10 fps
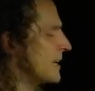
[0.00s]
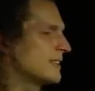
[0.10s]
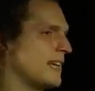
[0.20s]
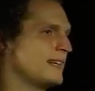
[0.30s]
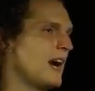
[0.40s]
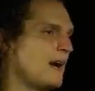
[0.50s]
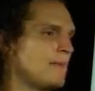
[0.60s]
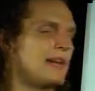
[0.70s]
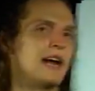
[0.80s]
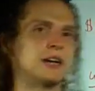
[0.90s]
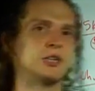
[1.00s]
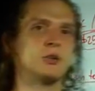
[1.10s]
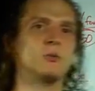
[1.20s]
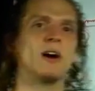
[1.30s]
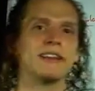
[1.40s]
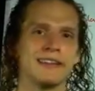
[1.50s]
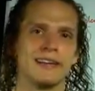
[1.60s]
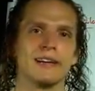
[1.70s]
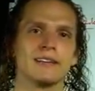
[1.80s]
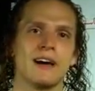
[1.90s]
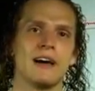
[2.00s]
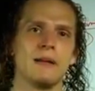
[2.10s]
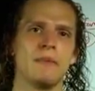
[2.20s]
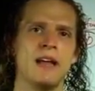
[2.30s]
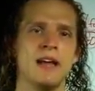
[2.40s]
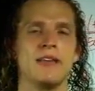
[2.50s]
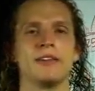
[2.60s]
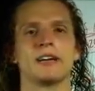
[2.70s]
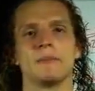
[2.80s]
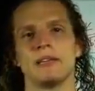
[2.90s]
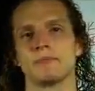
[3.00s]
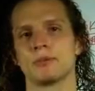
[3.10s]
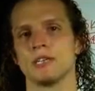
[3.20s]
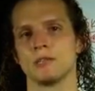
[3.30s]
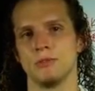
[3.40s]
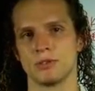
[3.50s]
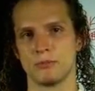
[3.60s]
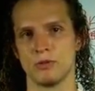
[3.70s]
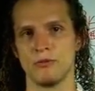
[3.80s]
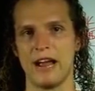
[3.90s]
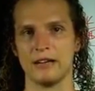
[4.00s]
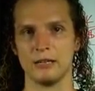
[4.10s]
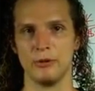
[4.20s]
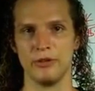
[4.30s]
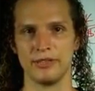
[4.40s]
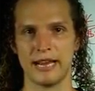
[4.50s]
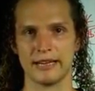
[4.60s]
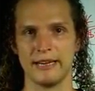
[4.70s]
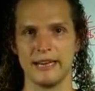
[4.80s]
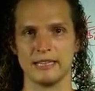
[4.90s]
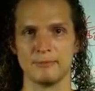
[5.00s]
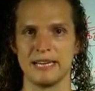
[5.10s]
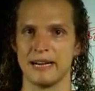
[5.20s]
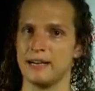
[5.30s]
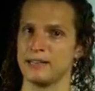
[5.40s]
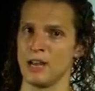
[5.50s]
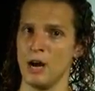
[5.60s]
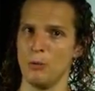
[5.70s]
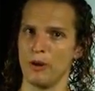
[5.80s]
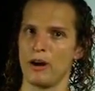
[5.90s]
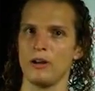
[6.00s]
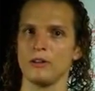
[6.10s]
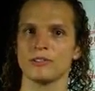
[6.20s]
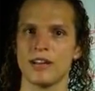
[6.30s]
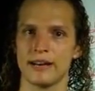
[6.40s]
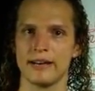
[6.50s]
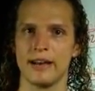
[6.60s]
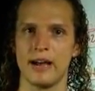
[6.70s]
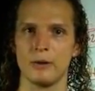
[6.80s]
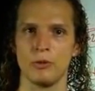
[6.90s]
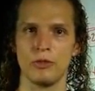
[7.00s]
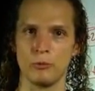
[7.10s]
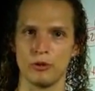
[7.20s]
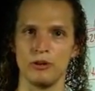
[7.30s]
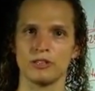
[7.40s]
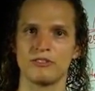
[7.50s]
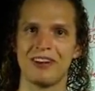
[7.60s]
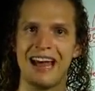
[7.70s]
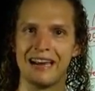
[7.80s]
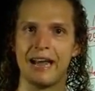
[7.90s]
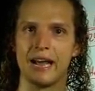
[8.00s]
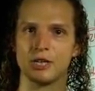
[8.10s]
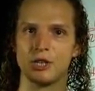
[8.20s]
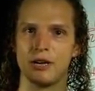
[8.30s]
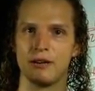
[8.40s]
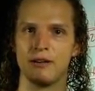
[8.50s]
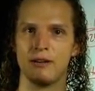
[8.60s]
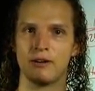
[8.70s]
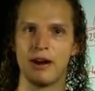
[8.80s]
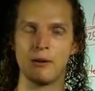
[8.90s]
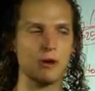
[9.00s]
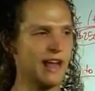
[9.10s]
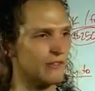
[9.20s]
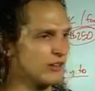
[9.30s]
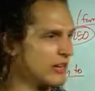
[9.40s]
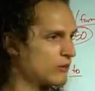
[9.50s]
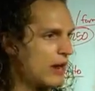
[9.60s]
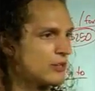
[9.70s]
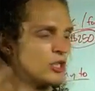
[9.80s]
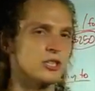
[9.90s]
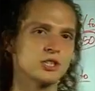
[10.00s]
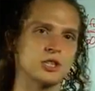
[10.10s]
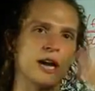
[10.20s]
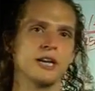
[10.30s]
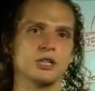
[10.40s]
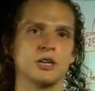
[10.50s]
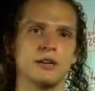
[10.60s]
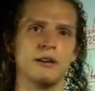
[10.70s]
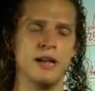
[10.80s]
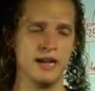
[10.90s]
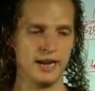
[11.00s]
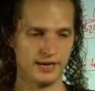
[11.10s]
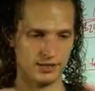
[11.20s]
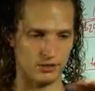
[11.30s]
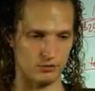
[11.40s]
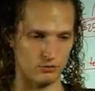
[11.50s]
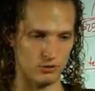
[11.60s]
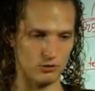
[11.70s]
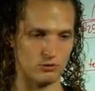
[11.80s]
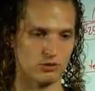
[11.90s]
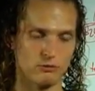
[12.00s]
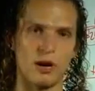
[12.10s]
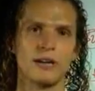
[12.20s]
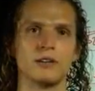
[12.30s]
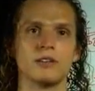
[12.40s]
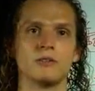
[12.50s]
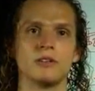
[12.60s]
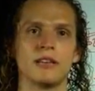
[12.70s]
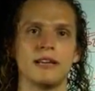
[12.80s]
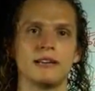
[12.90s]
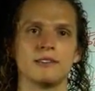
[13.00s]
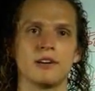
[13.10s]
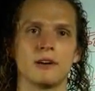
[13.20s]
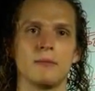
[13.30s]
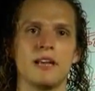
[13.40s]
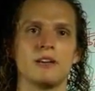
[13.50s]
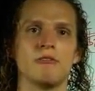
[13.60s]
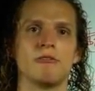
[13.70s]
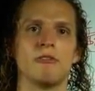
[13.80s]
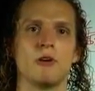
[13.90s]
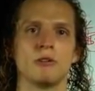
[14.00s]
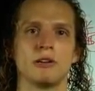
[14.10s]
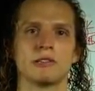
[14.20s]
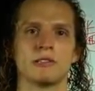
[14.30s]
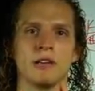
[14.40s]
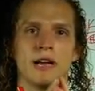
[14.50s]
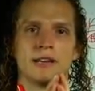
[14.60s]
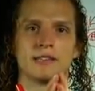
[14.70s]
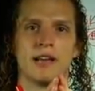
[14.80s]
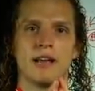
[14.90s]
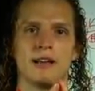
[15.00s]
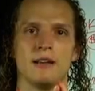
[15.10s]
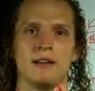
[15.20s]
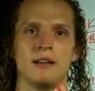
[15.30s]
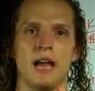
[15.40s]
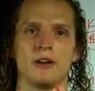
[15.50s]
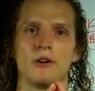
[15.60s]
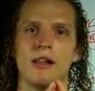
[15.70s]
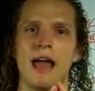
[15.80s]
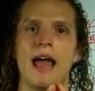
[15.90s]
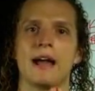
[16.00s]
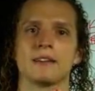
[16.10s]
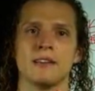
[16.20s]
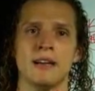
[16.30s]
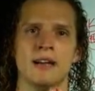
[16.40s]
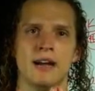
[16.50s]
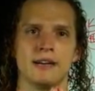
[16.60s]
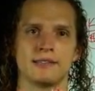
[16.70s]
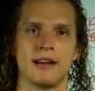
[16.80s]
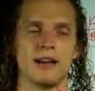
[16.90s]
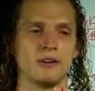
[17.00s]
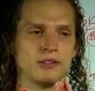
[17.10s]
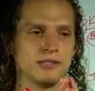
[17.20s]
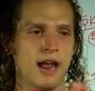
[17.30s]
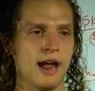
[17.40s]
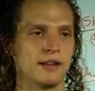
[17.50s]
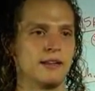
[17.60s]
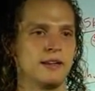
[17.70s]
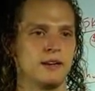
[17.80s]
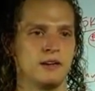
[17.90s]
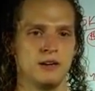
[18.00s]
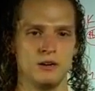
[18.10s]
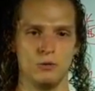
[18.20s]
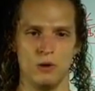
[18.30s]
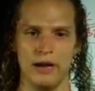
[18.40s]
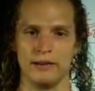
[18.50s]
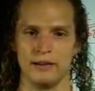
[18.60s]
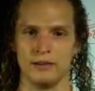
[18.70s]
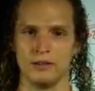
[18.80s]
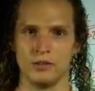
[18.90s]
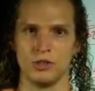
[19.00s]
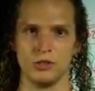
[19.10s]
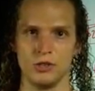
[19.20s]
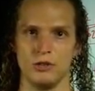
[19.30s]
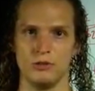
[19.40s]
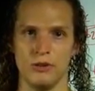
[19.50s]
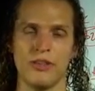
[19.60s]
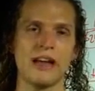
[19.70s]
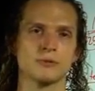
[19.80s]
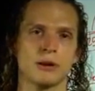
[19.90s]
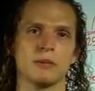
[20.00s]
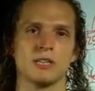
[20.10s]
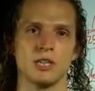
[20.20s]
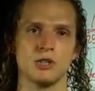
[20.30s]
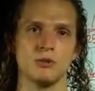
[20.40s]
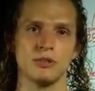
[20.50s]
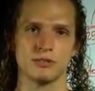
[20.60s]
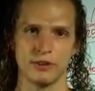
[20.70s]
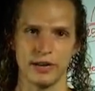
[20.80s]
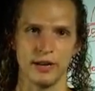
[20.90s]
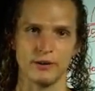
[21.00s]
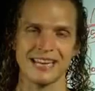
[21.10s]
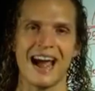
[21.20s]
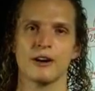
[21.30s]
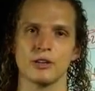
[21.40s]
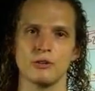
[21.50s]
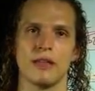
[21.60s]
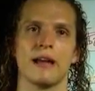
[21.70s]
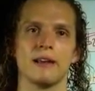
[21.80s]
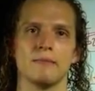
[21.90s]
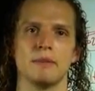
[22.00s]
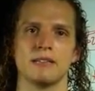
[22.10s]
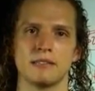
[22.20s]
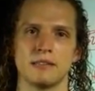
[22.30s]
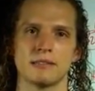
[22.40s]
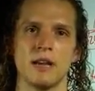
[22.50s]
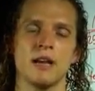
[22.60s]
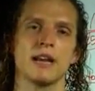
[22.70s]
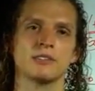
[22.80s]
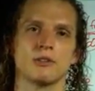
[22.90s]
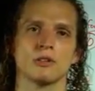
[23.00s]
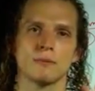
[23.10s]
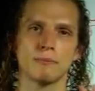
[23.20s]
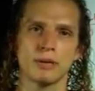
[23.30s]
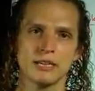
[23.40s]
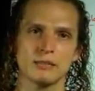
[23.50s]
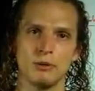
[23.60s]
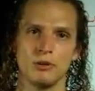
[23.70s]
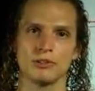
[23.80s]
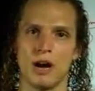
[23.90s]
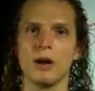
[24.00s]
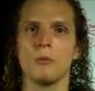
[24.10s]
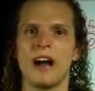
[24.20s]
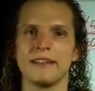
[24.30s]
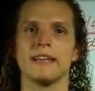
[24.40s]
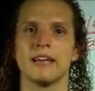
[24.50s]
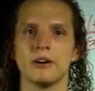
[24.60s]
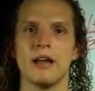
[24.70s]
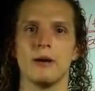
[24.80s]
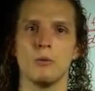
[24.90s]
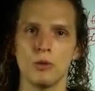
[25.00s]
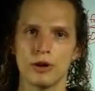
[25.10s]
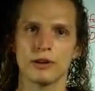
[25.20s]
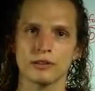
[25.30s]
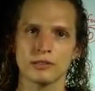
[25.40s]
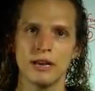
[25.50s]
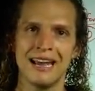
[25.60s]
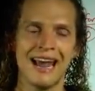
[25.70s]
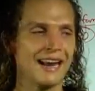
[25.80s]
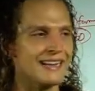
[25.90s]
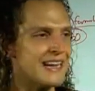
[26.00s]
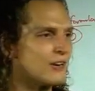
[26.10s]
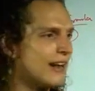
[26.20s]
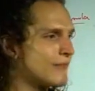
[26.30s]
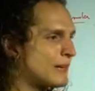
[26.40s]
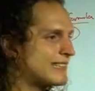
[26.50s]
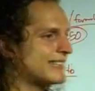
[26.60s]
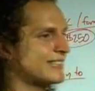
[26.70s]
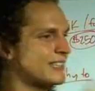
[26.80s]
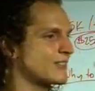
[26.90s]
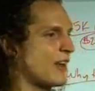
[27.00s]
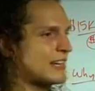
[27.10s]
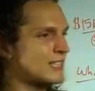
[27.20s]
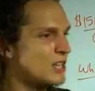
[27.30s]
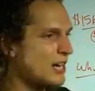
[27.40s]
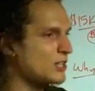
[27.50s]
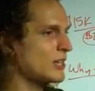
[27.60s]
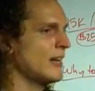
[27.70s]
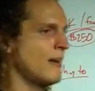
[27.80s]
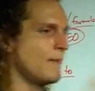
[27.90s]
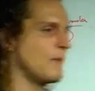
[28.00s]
because they taught me how to do one thing at a time, and they taught me that principles are more valuable than techniques, because when all is said and done, when the world is flying at you, right, when everything around you is changing, it's the roots of why you're doing things that are going to make you focus and to relax, and to say, I know exactly what to do. That's what I'm going to teach you in this video, is how to do that in business. Okay, so there's some principles on why the internet works. And the internet, everybody says it's this fast-changing